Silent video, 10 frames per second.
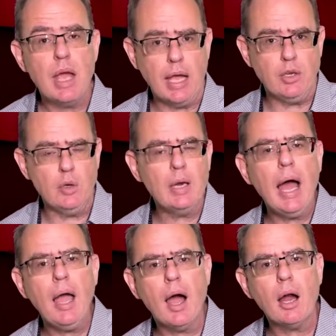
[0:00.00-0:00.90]
and you and
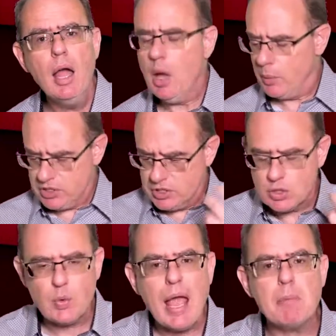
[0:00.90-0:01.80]
I are, which is
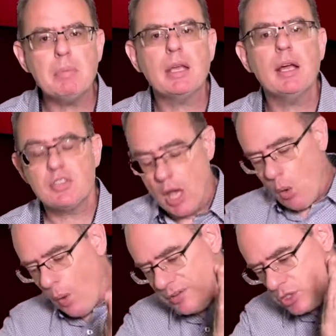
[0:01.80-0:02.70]
great because
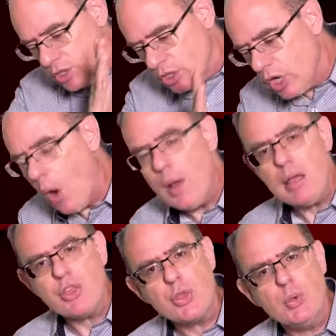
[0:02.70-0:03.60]
what you're
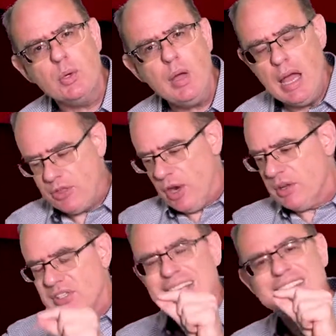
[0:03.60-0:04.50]
going through, there
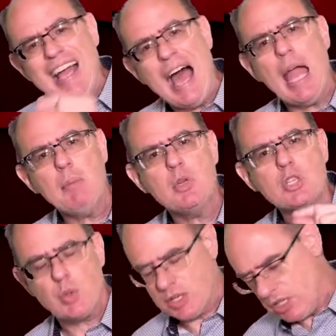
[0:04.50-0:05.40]
is a time
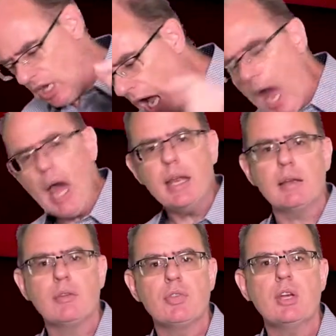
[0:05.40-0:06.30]
restriction on
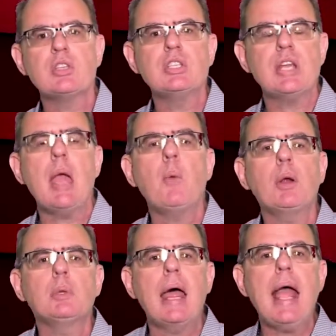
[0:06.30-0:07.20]
it. There's a day
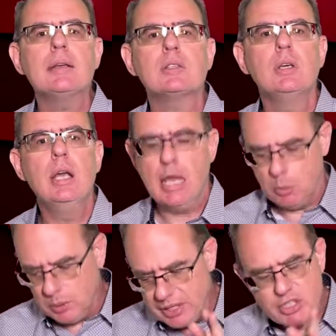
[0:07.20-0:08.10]
where it will end, it
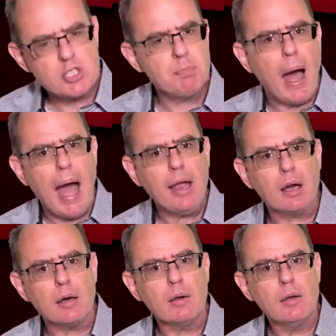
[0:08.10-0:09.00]
will
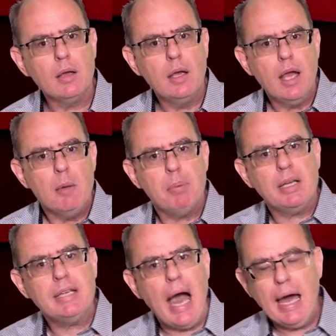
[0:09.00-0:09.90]
expire.
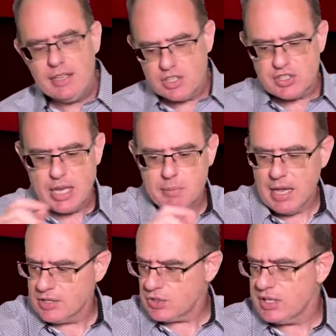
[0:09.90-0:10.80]
But God is the same
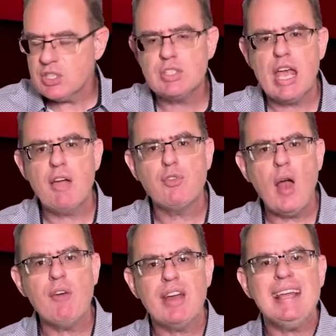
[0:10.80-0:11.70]
yesterday, today, and
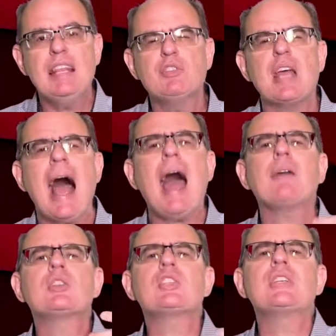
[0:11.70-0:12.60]
forever. He lives
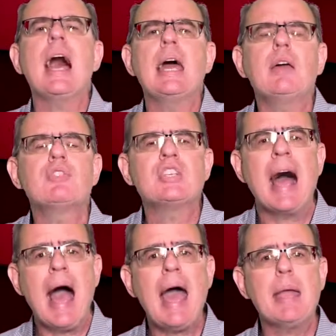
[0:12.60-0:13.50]
outside of
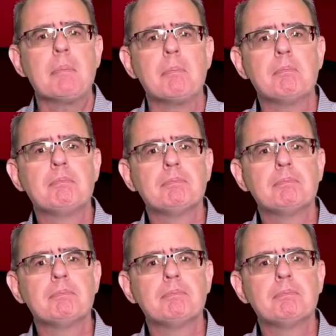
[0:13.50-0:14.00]
time.